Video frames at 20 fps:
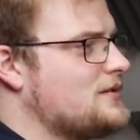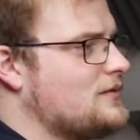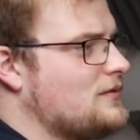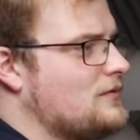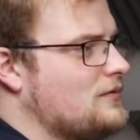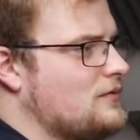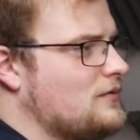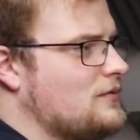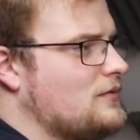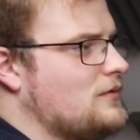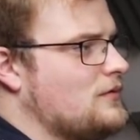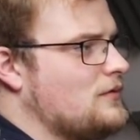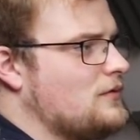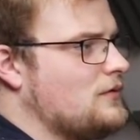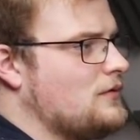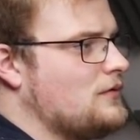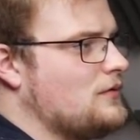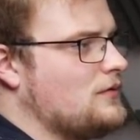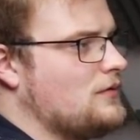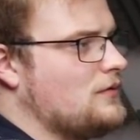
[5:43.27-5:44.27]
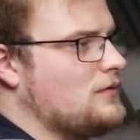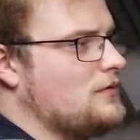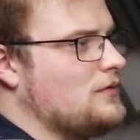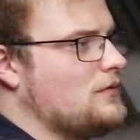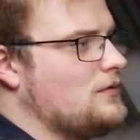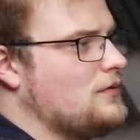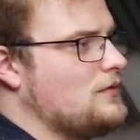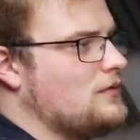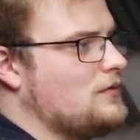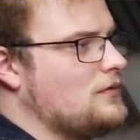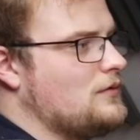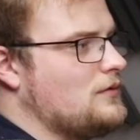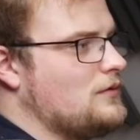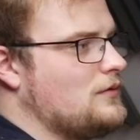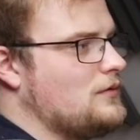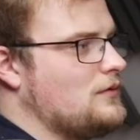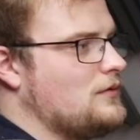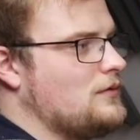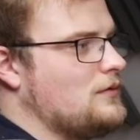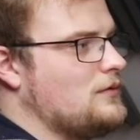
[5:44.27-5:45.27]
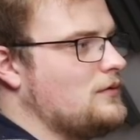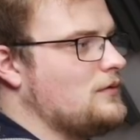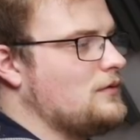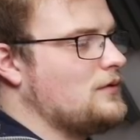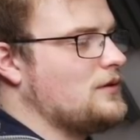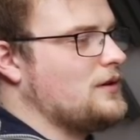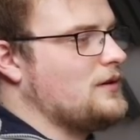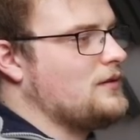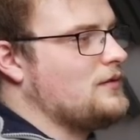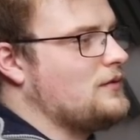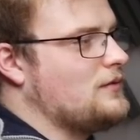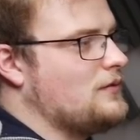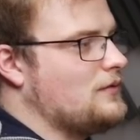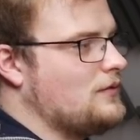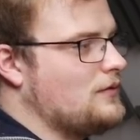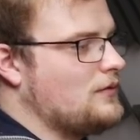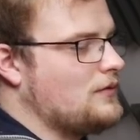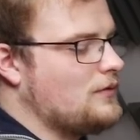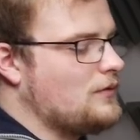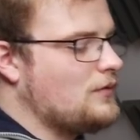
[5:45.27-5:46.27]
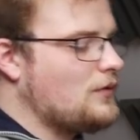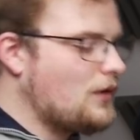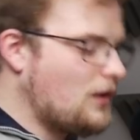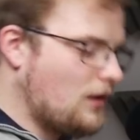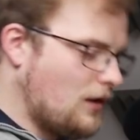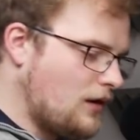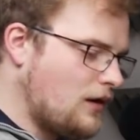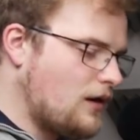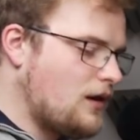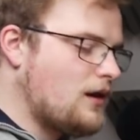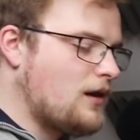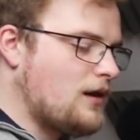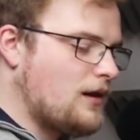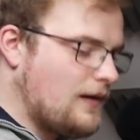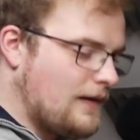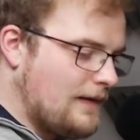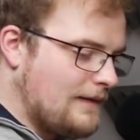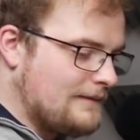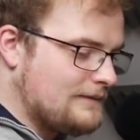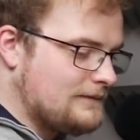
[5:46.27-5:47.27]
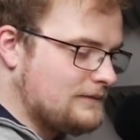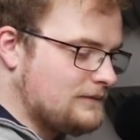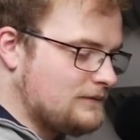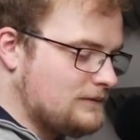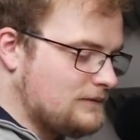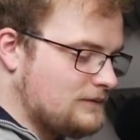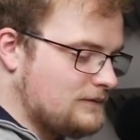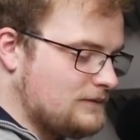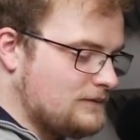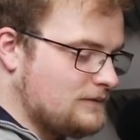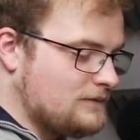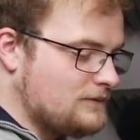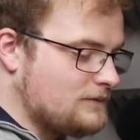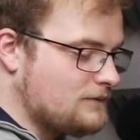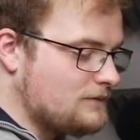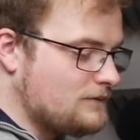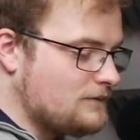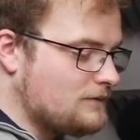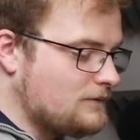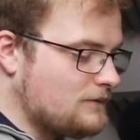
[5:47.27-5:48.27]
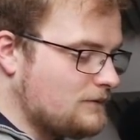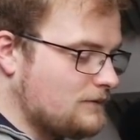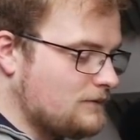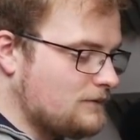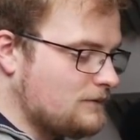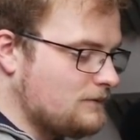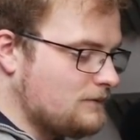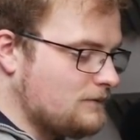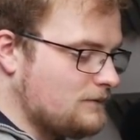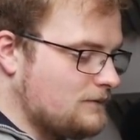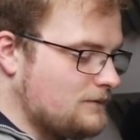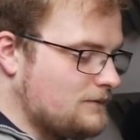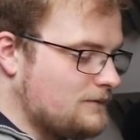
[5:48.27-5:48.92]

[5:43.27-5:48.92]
The person shown says nothing.